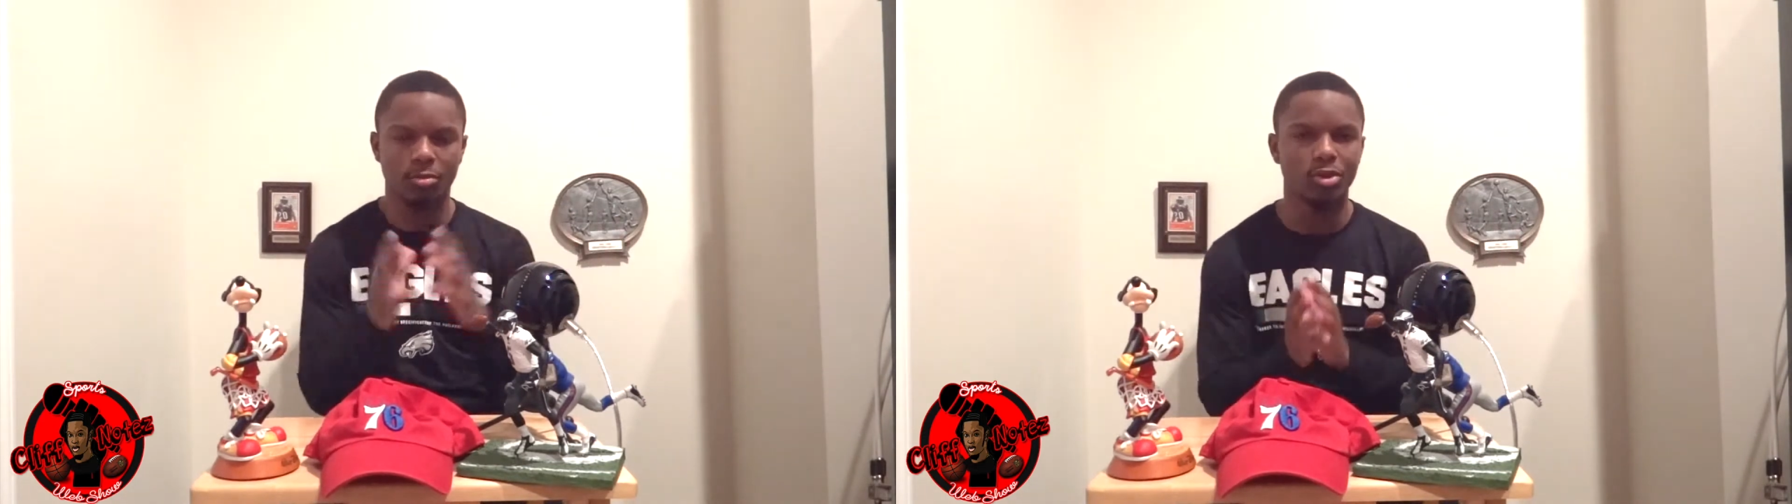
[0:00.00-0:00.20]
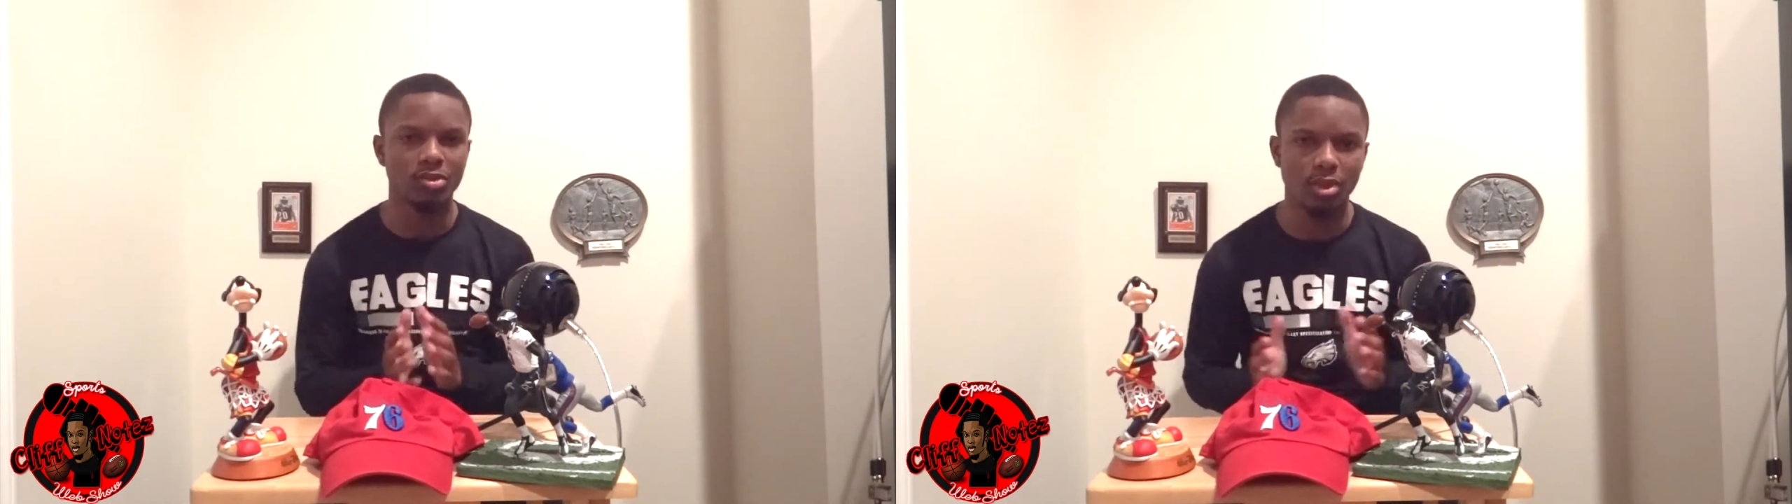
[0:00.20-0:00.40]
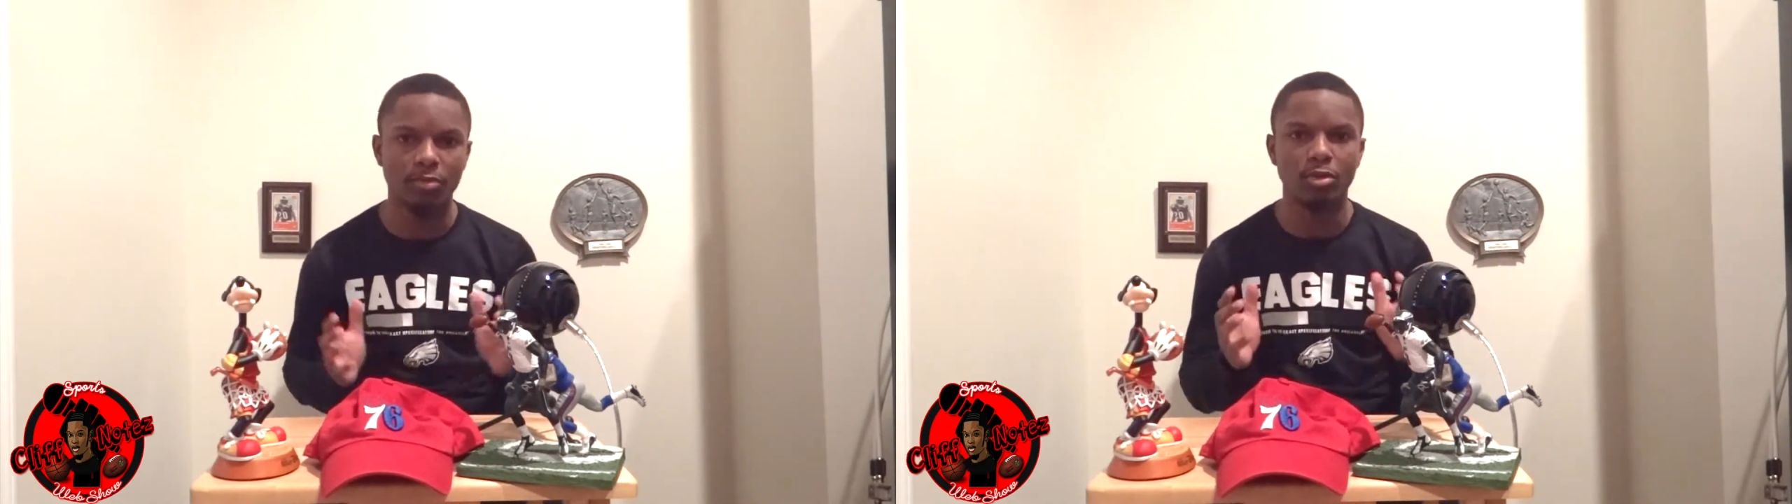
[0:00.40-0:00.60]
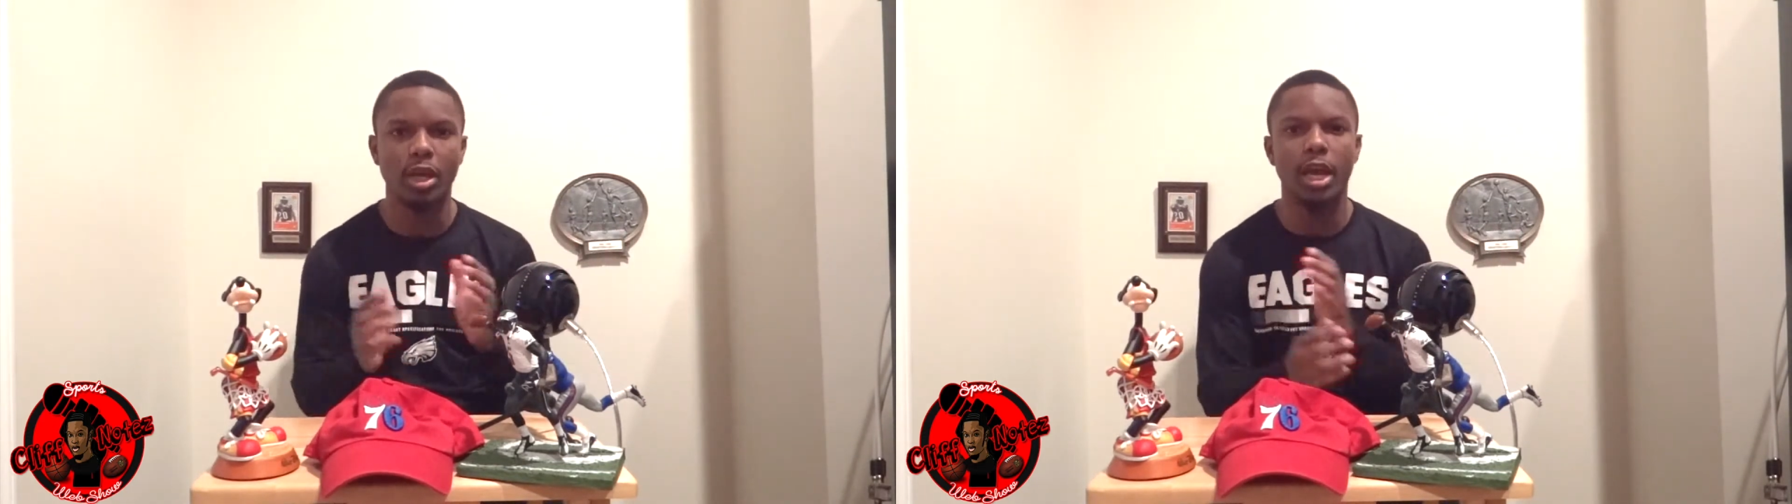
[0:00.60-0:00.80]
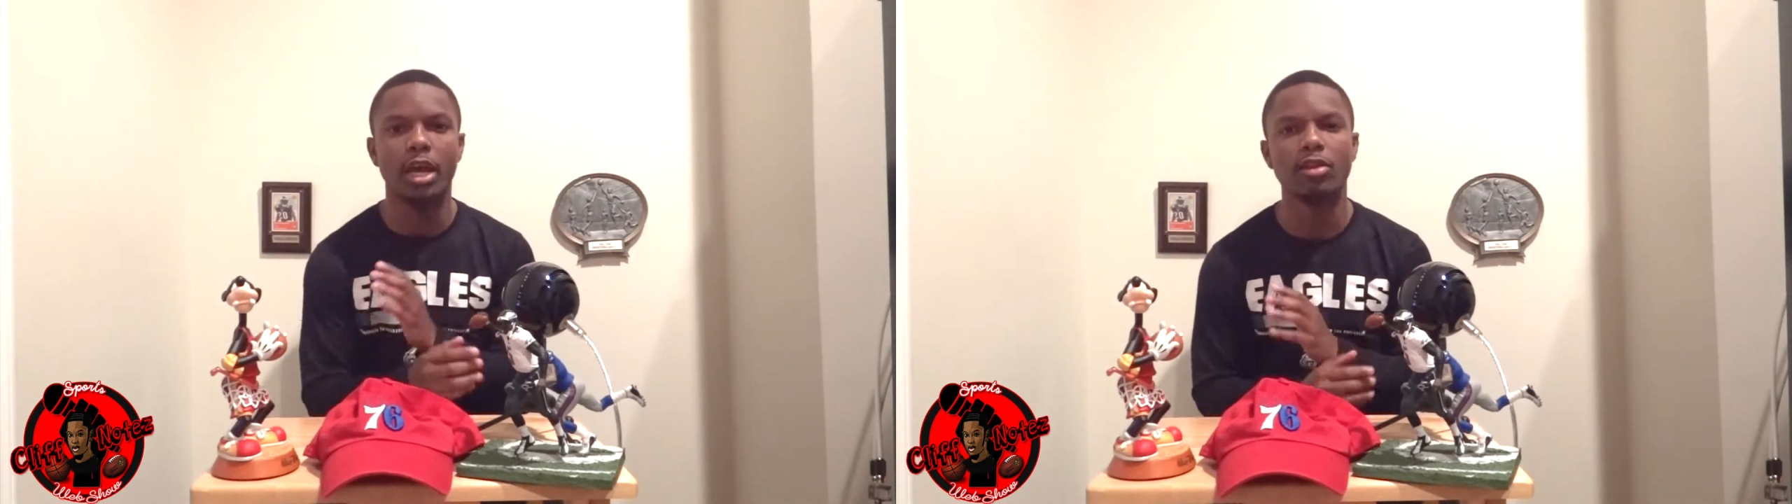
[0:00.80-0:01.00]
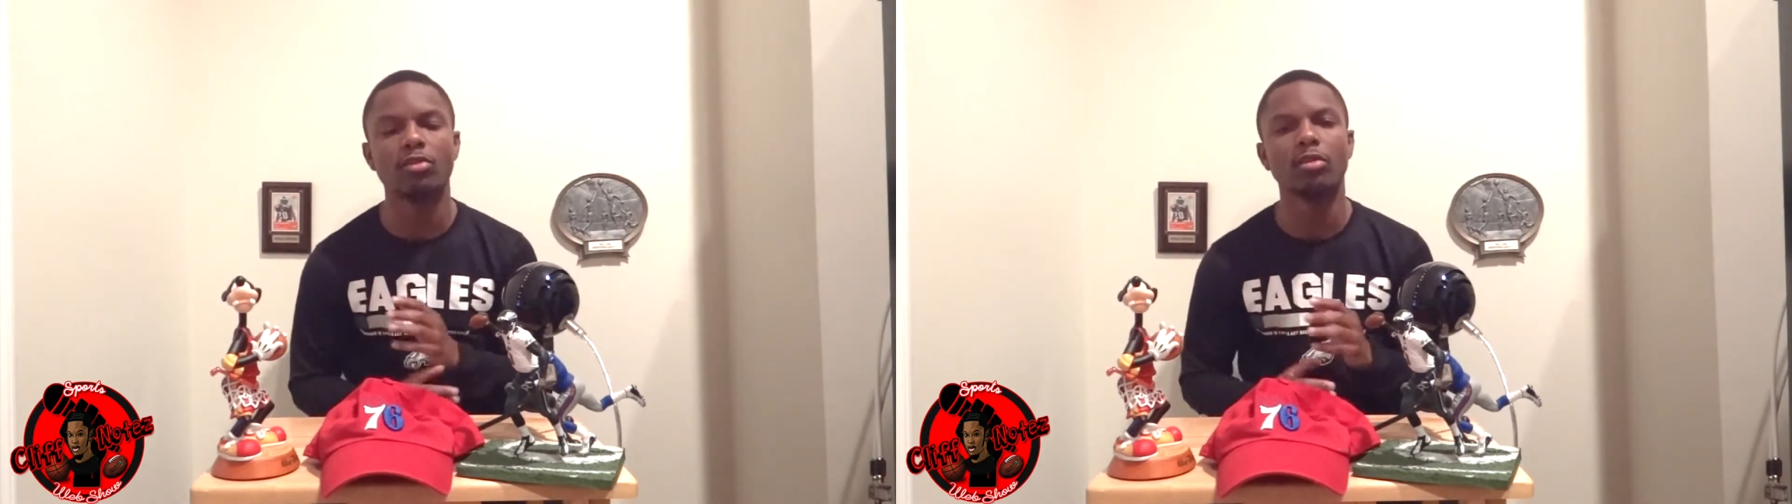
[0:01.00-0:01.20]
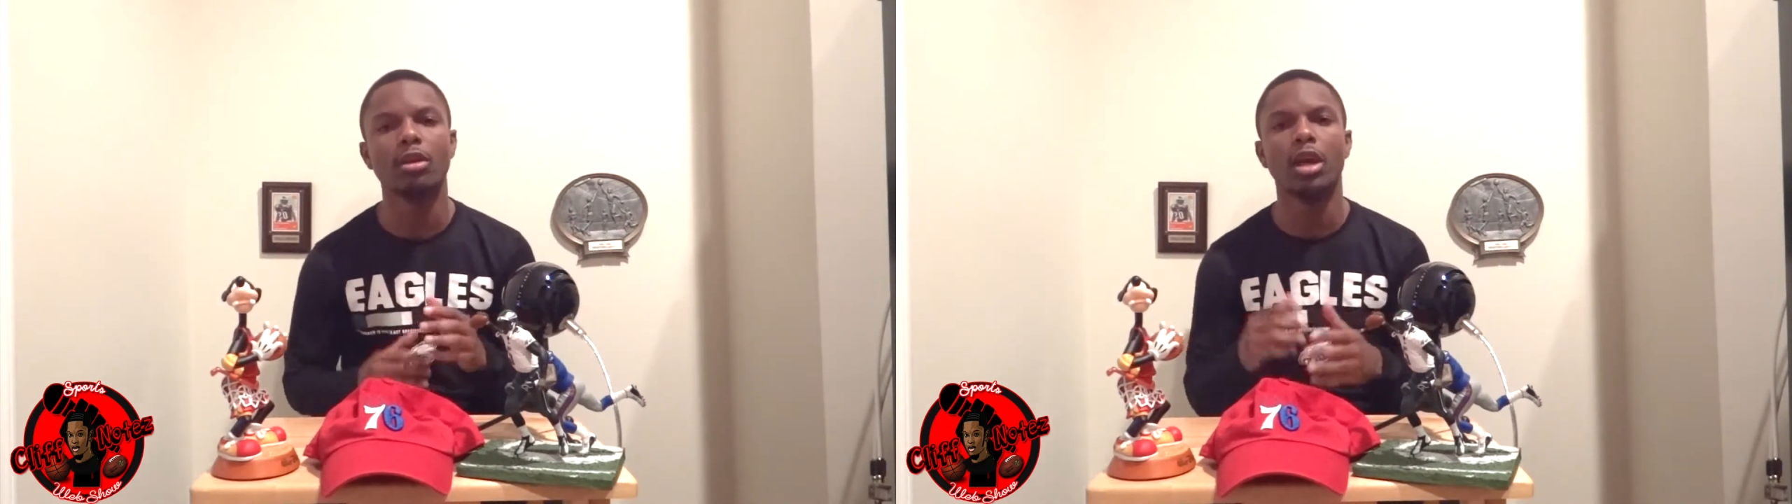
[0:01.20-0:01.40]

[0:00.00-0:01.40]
more stuff will get added to it.